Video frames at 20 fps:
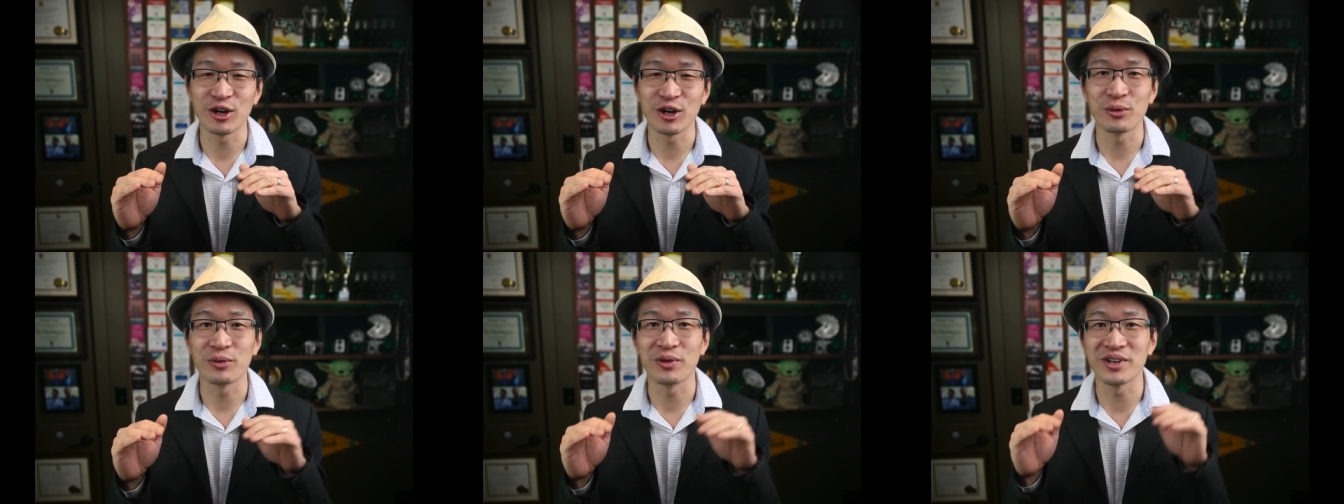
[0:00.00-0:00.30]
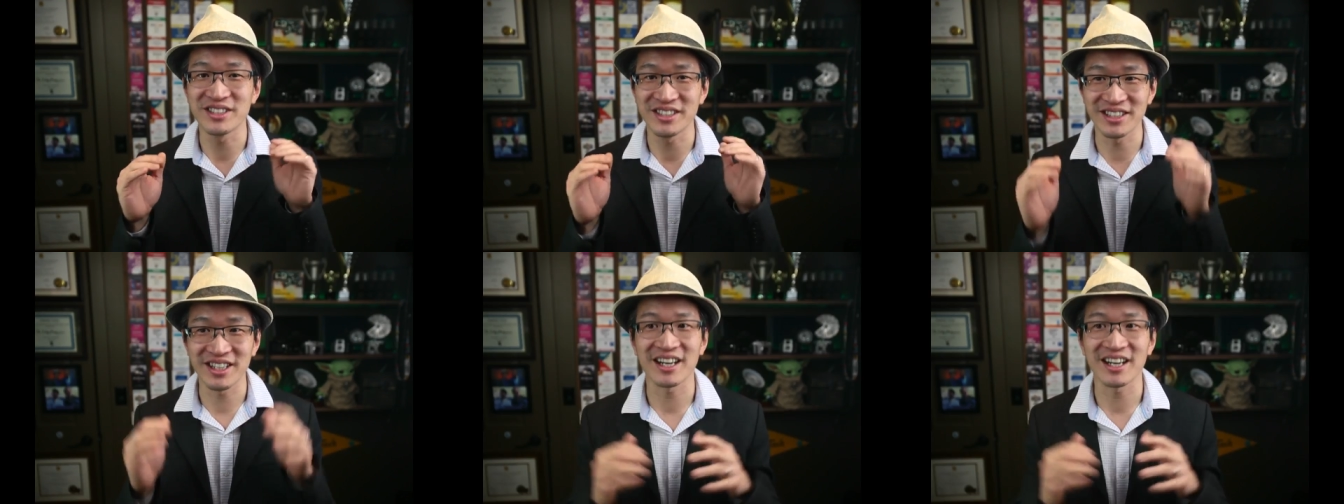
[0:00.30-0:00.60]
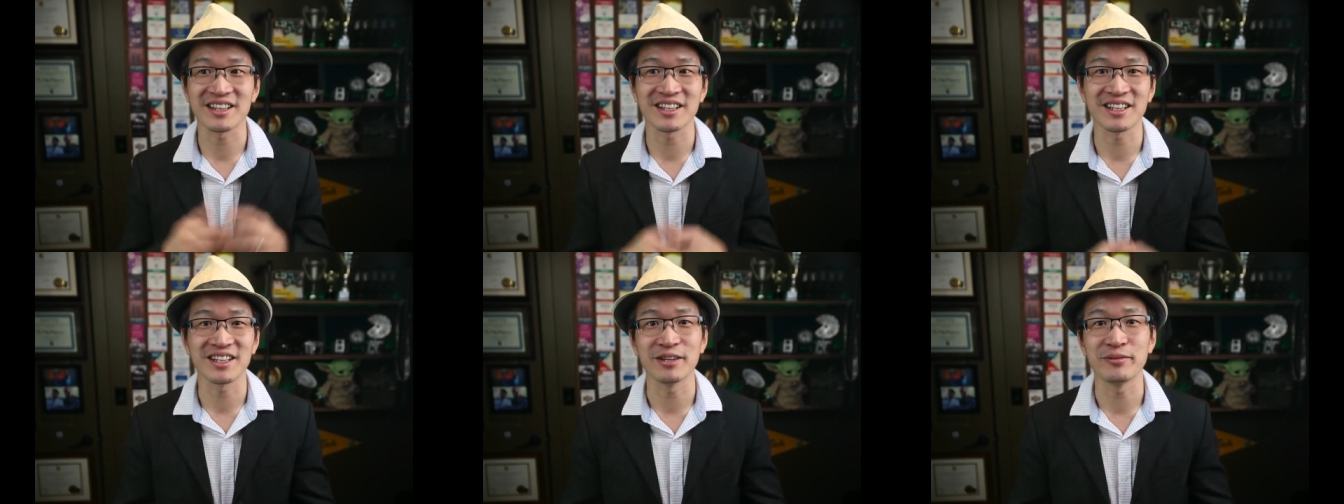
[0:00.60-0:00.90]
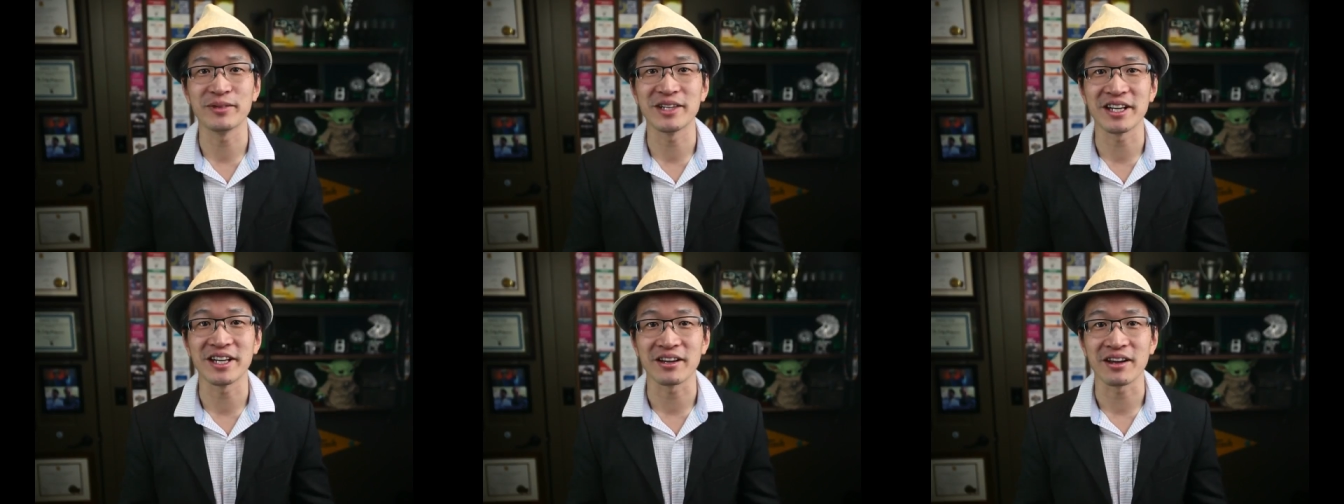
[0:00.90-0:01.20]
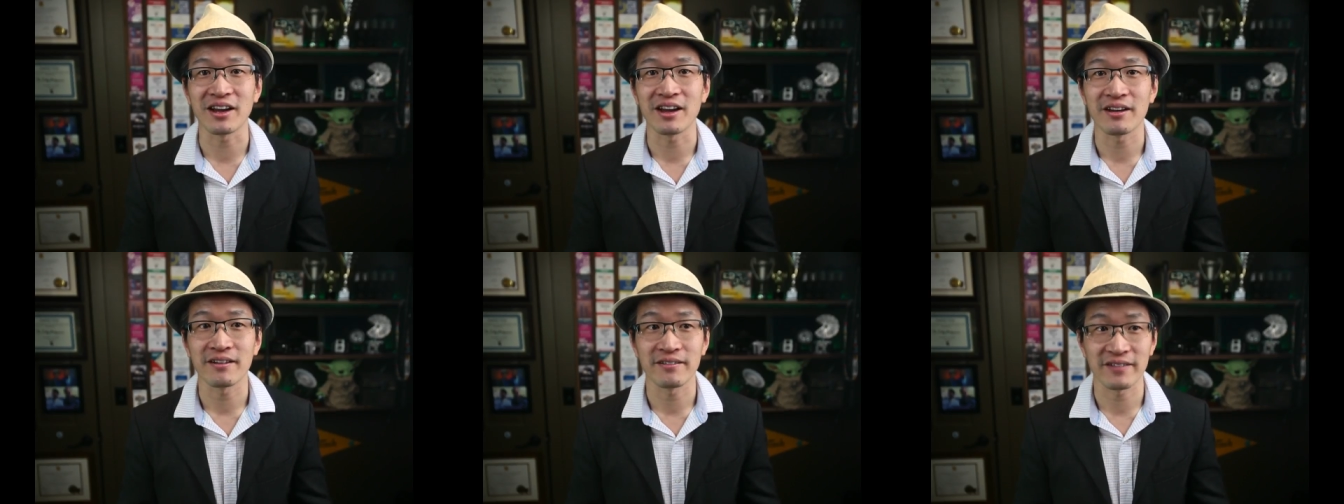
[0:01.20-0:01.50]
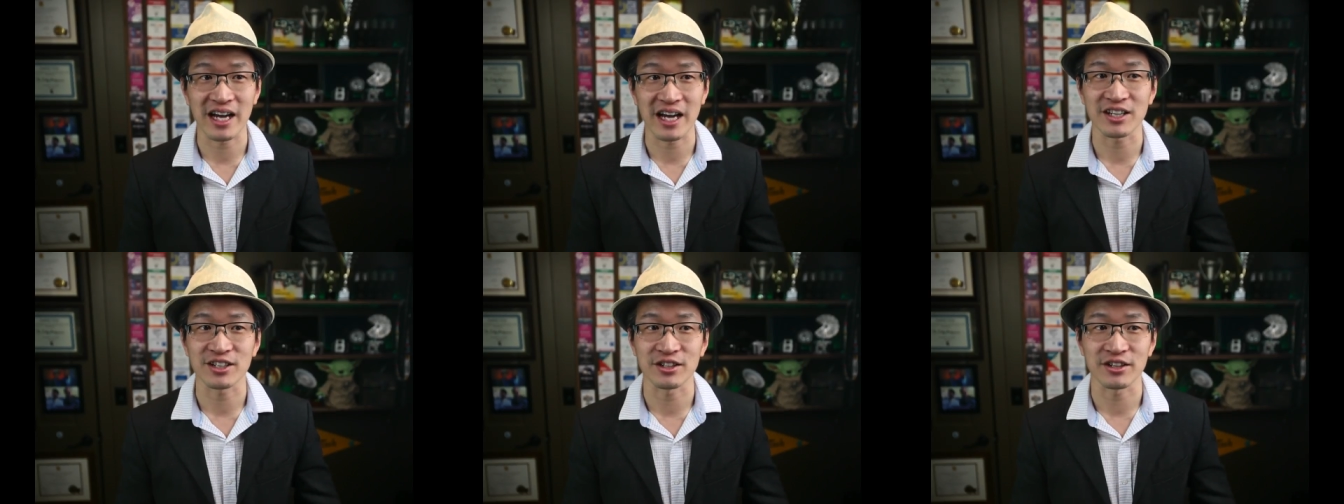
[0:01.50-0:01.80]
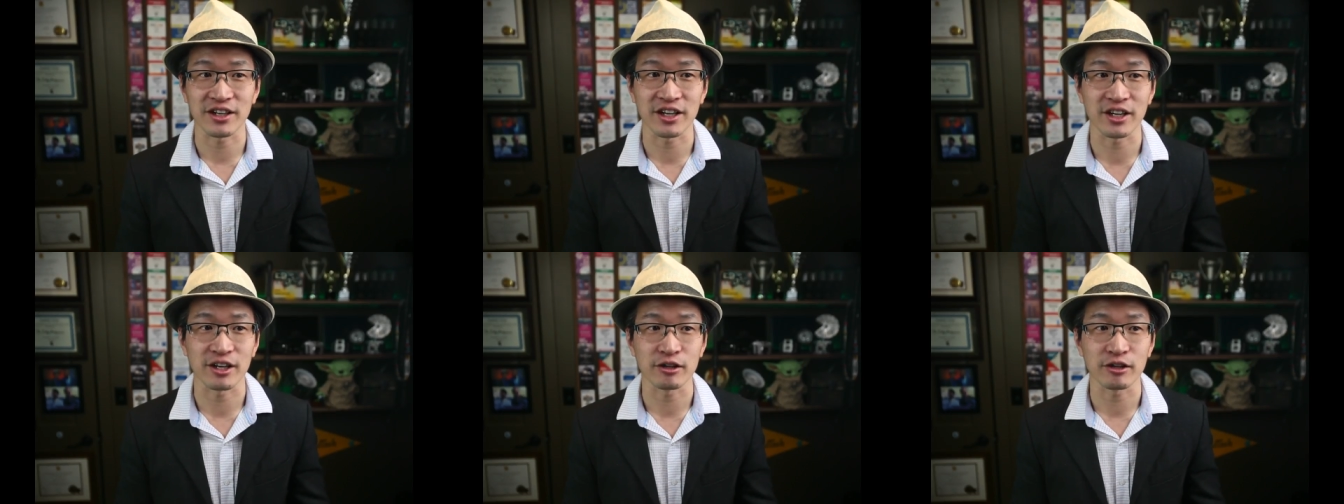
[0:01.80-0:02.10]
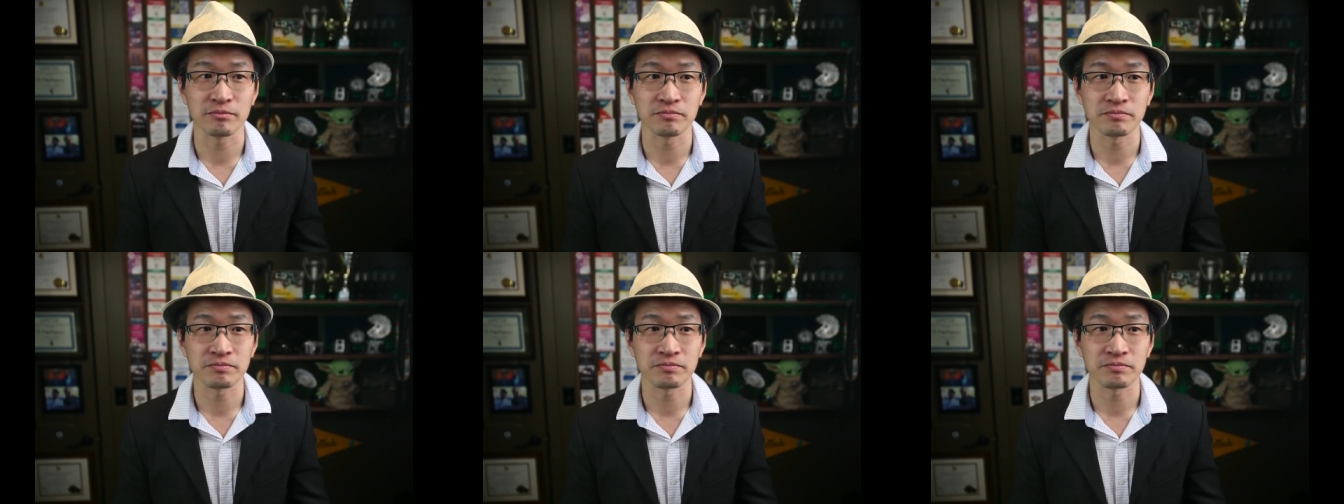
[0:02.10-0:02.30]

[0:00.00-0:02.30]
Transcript: was not the limiting factor here.